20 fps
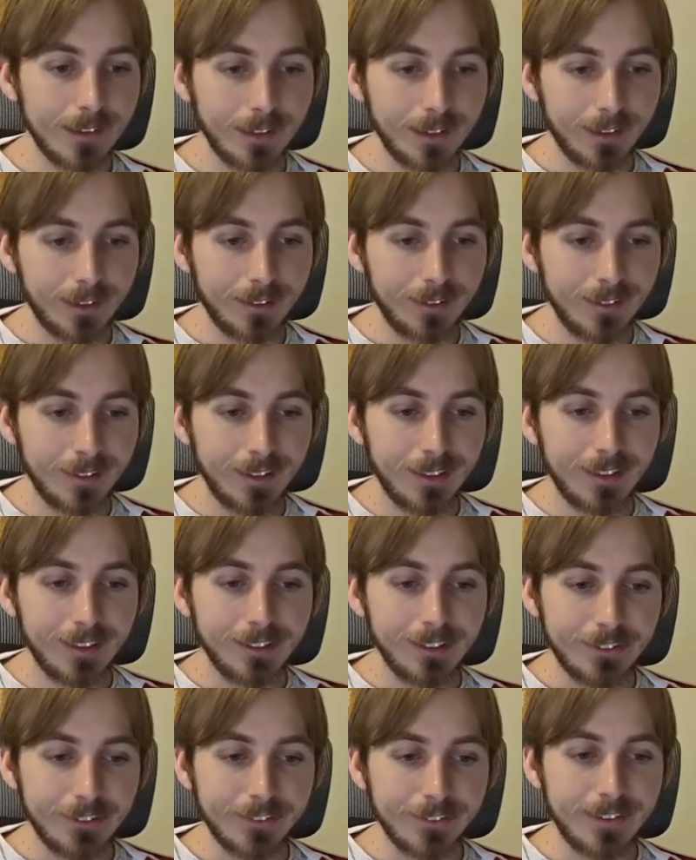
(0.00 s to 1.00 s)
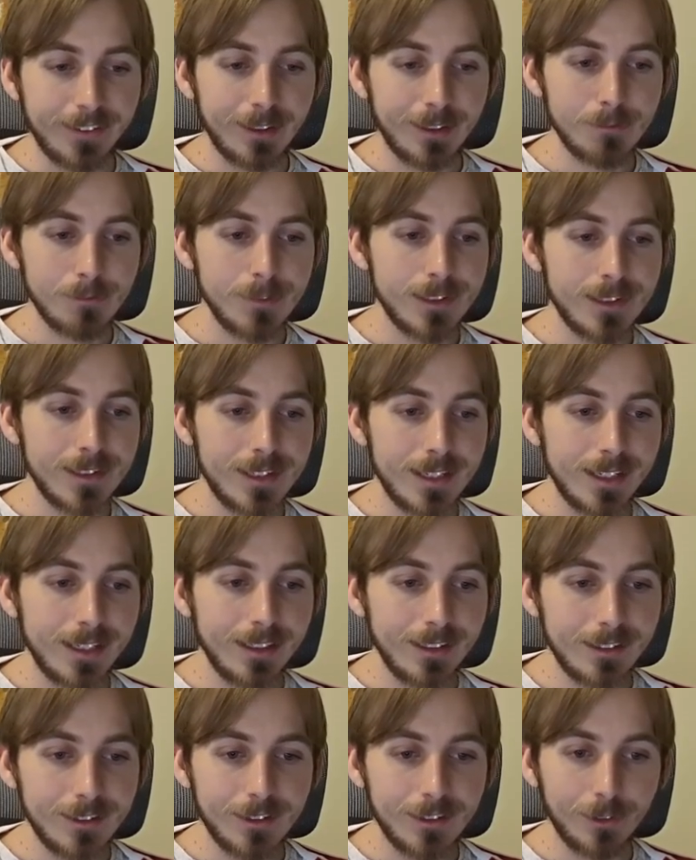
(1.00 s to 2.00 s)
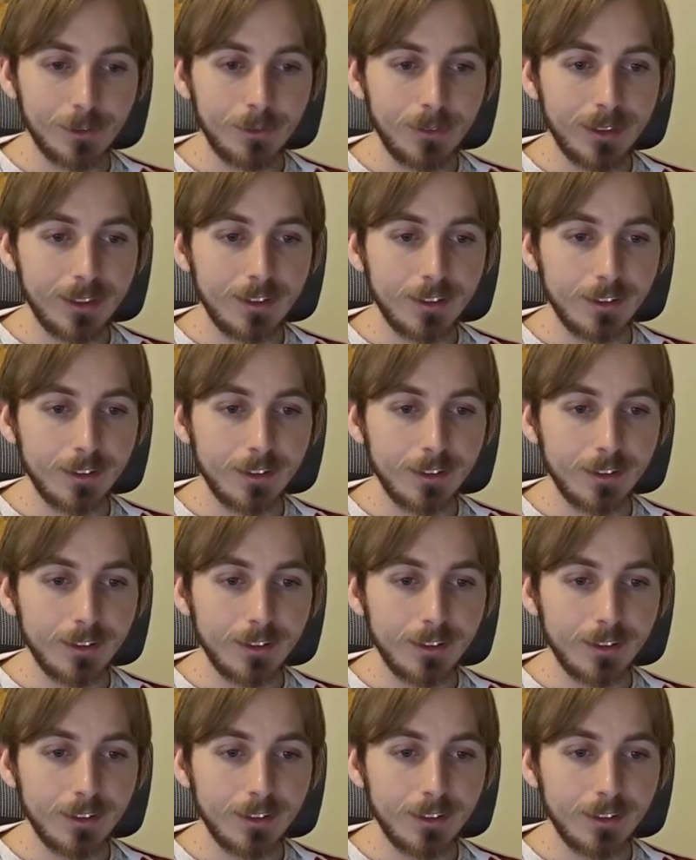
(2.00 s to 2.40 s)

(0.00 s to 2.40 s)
that your Sims need so we